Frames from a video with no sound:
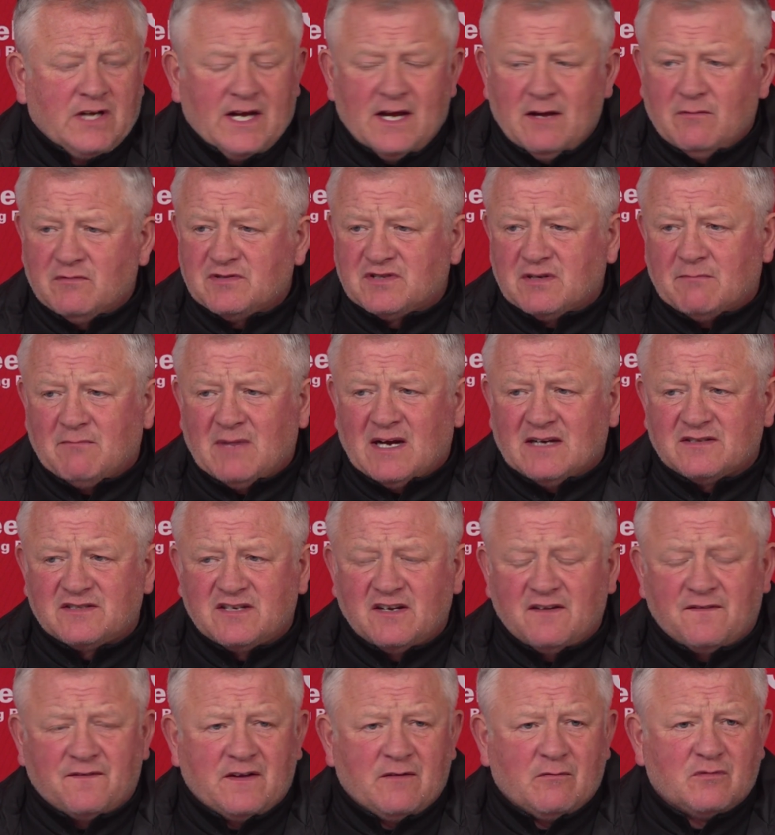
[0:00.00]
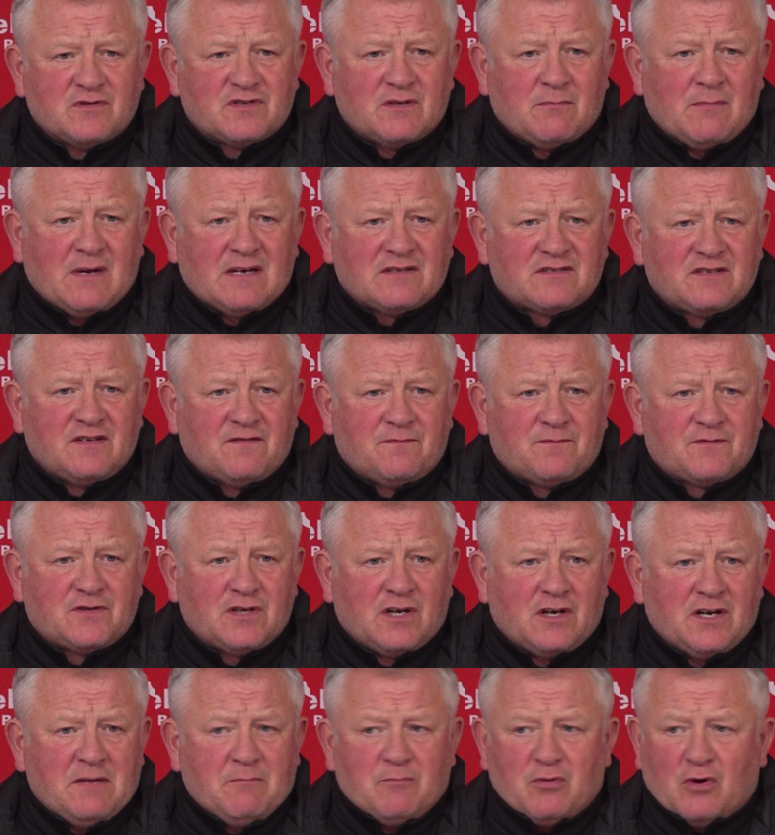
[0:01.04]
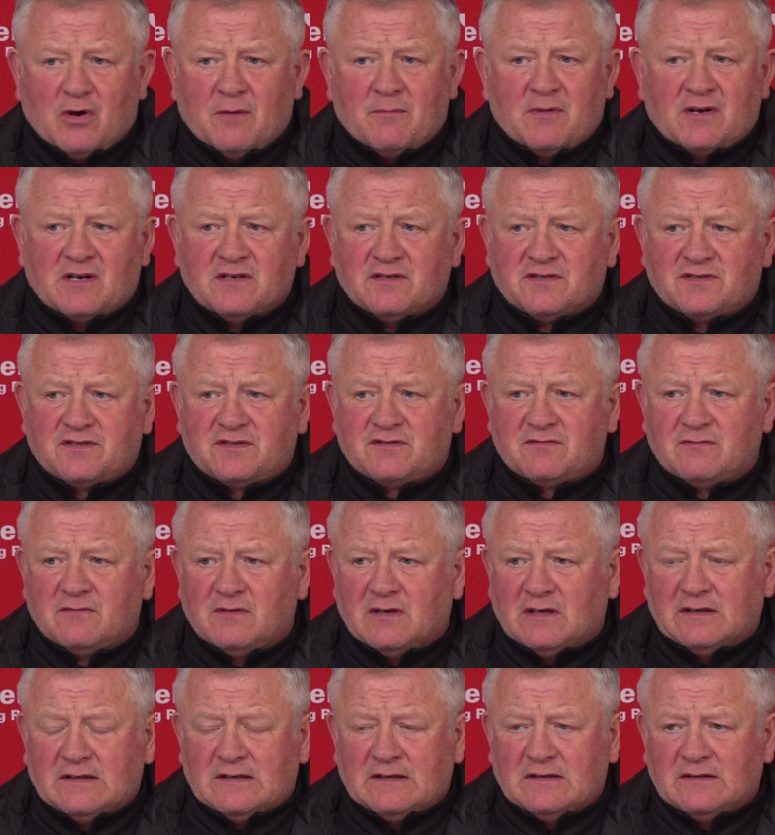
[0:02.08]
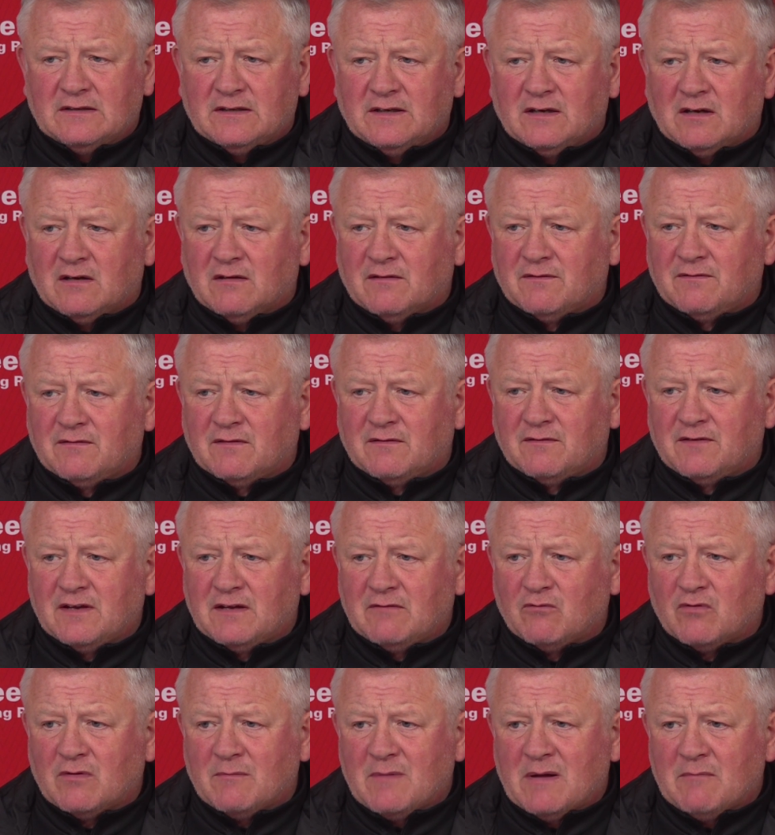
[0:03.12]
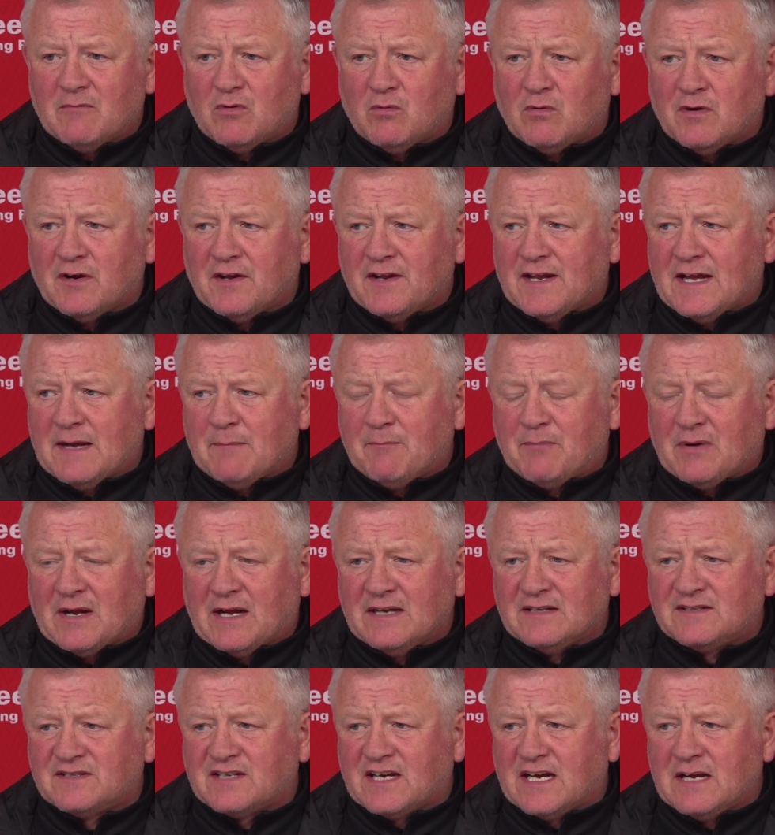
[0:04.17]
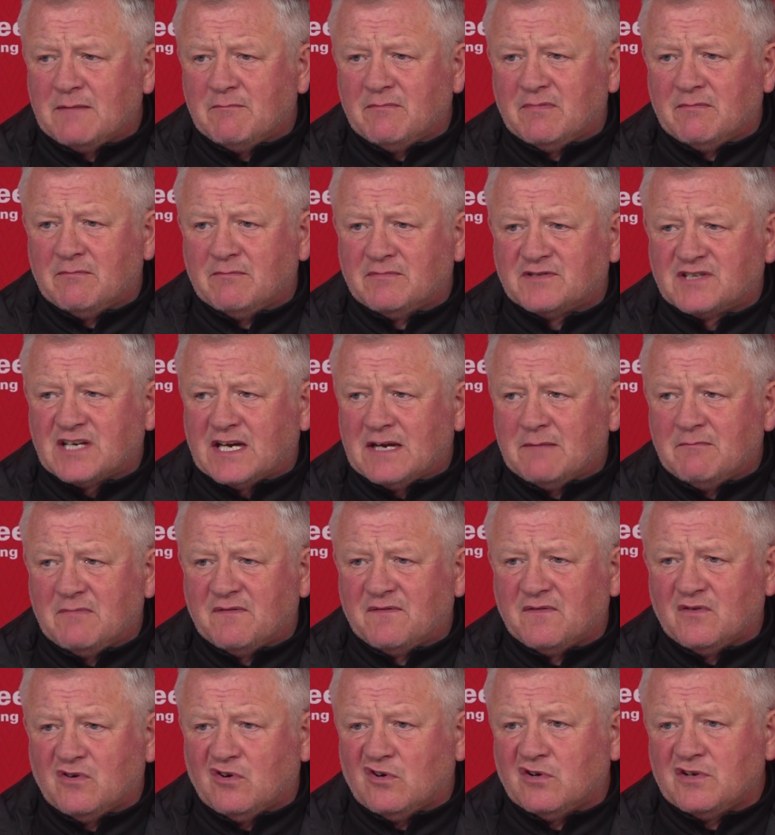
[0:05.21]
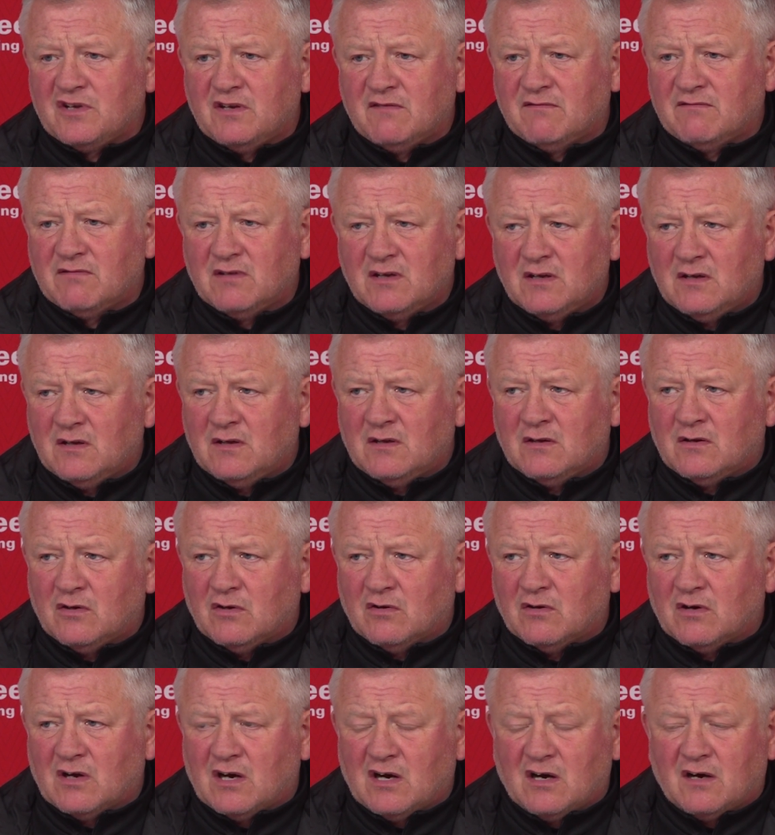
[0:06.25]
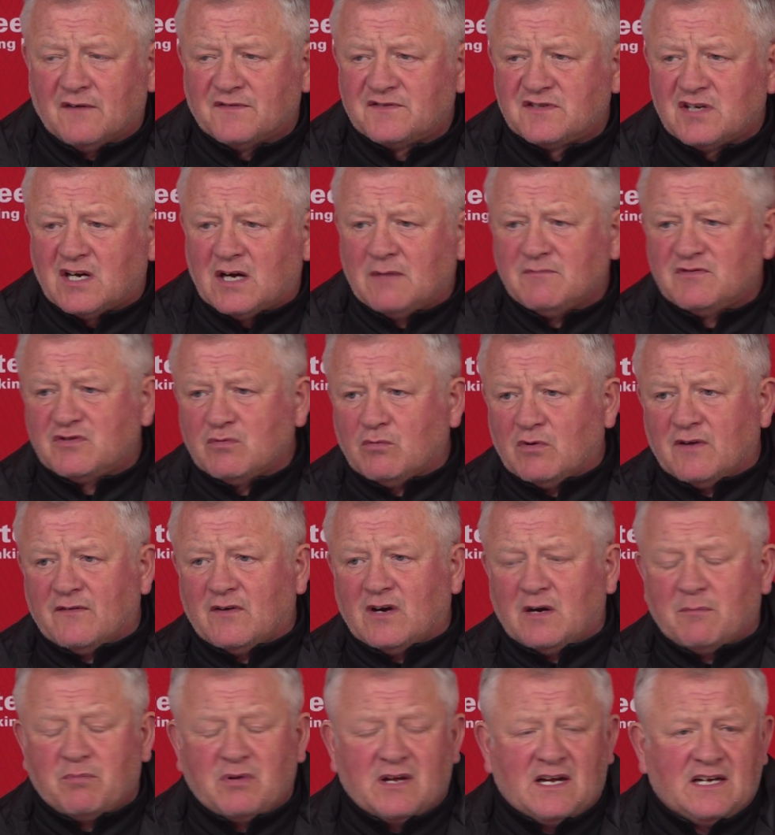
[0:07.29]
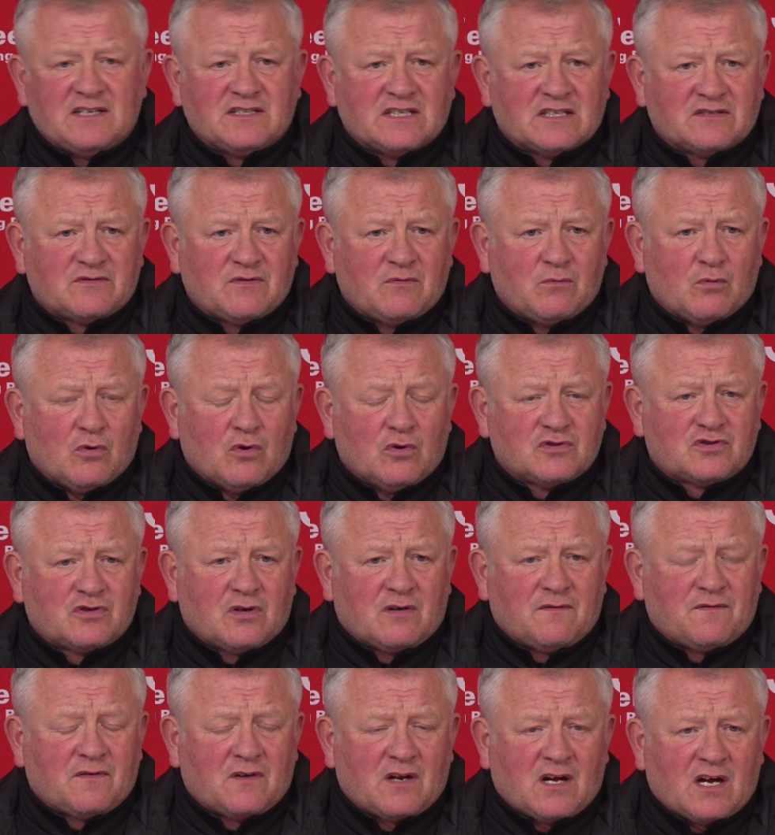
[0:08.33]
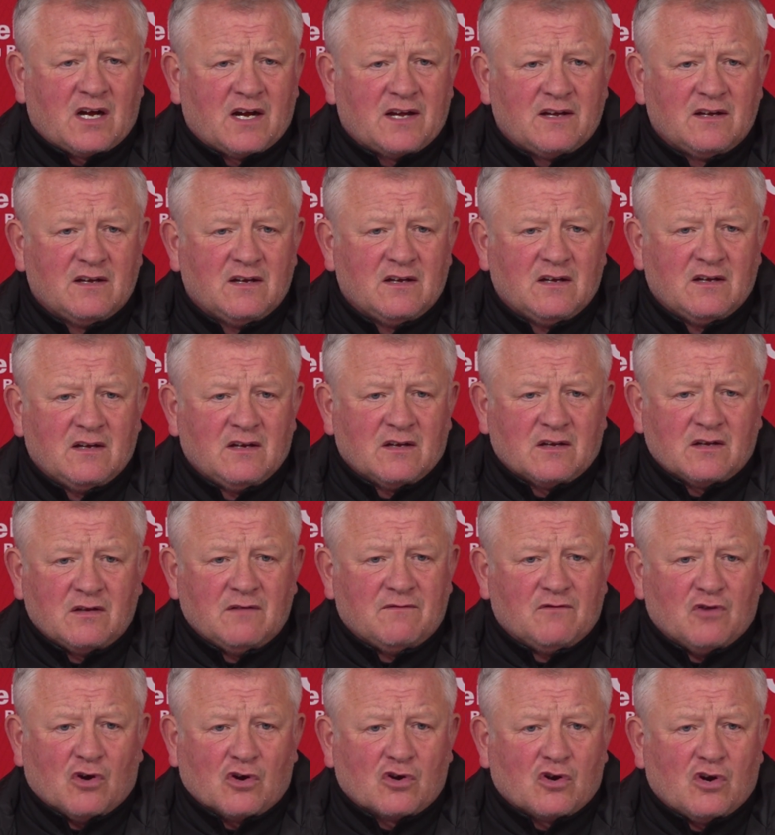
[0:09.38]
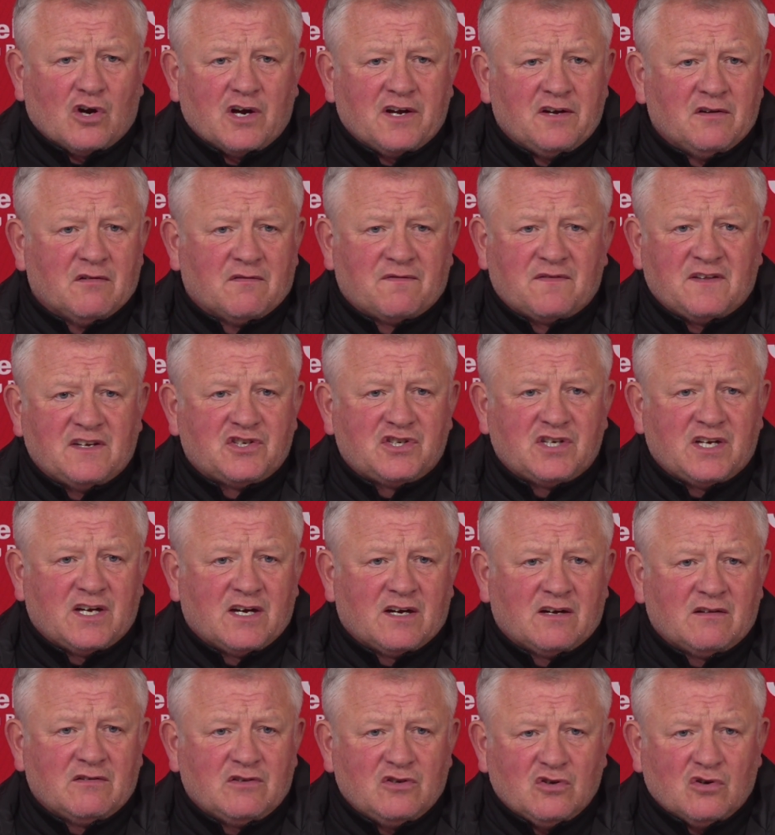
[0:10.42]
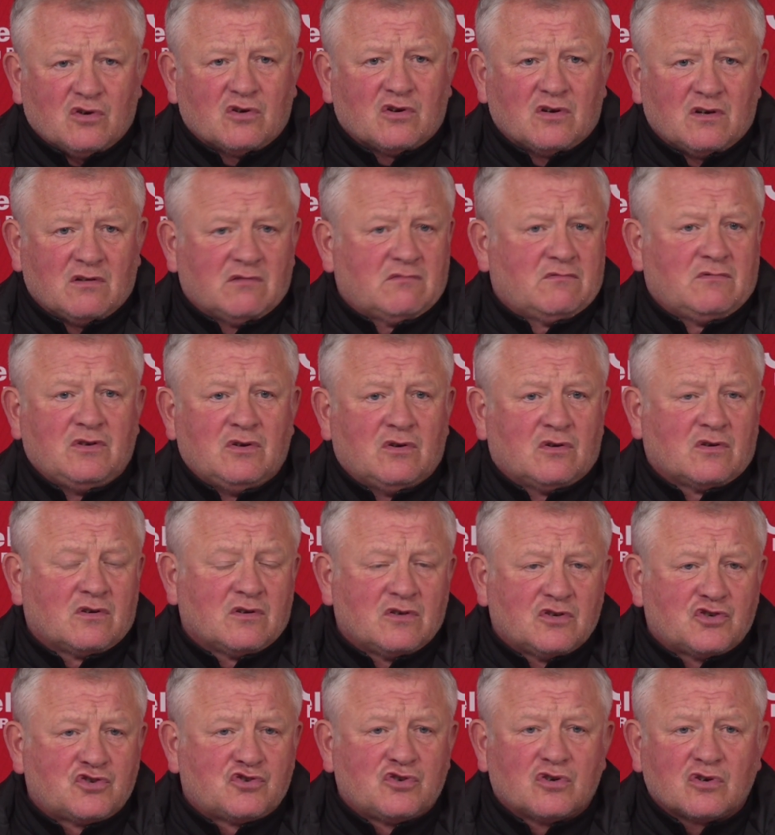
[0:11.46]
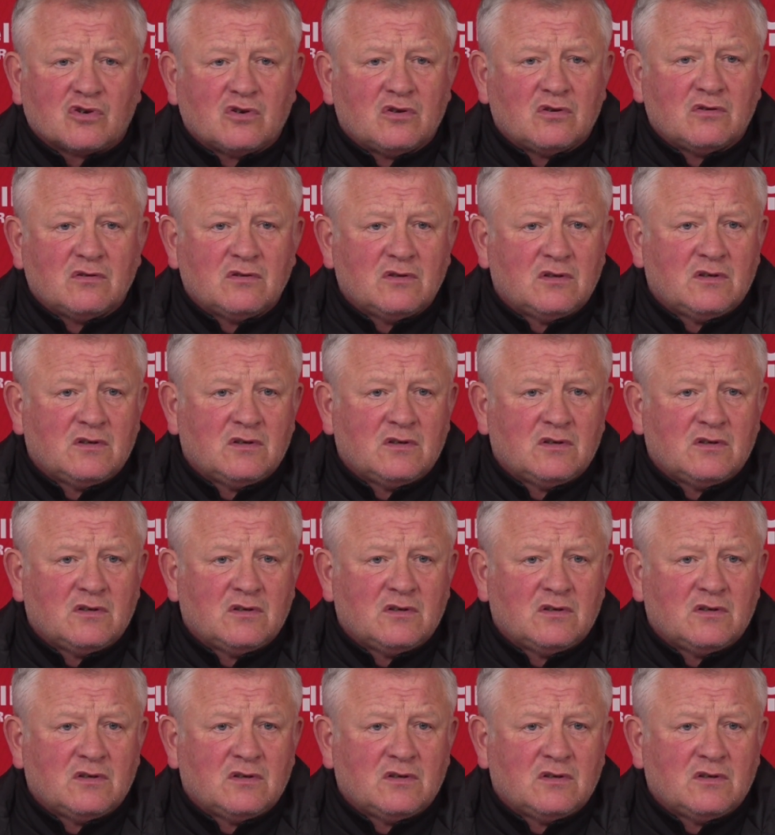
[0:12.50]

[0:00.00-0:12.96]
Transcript: Yeah, it was a massive turning point, because you know, I think we remember one of their players saying before you or at half time to one of our players as we walked off, like, you've not got enough this year. You're gonna struggle.